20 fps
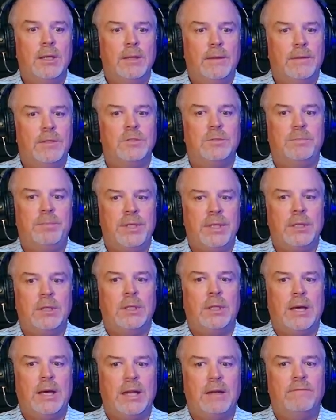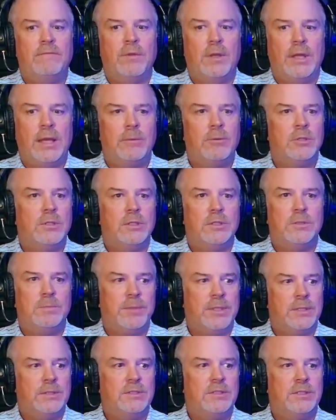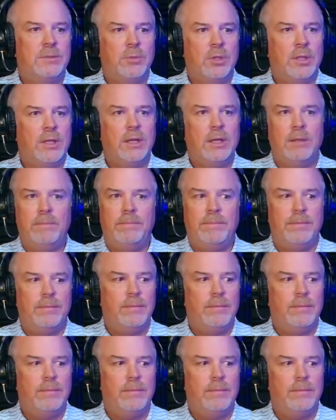there's been a lot of labor that's been assimilated,